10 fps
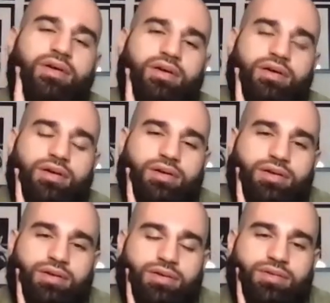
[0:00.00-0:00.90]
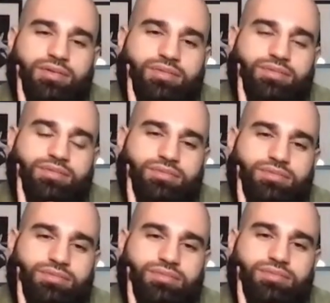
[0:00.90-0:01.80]

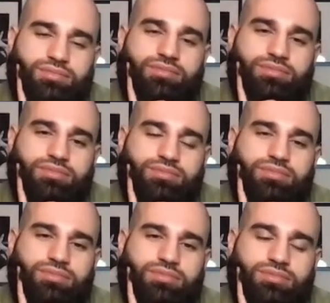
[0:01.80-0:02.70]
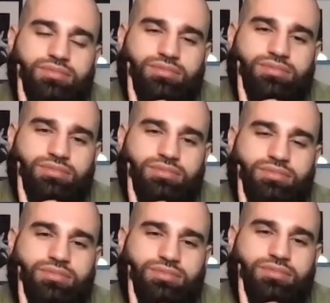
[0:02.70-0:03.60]

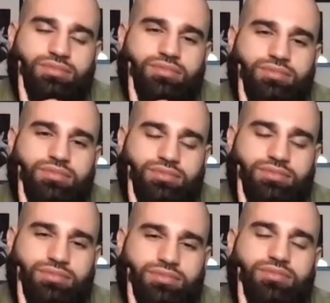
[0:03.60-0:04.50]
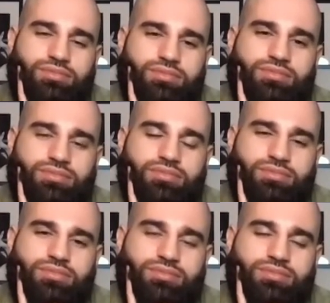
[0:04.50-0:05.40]

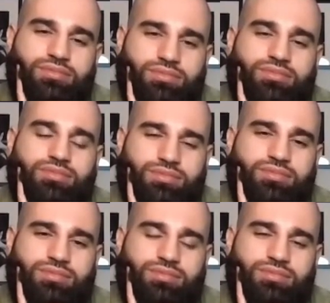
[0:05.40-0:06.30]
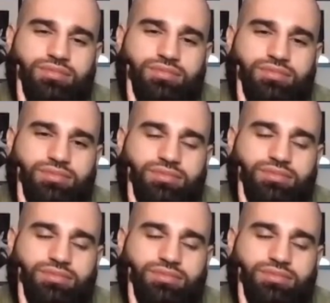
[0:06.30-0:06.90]
(silent)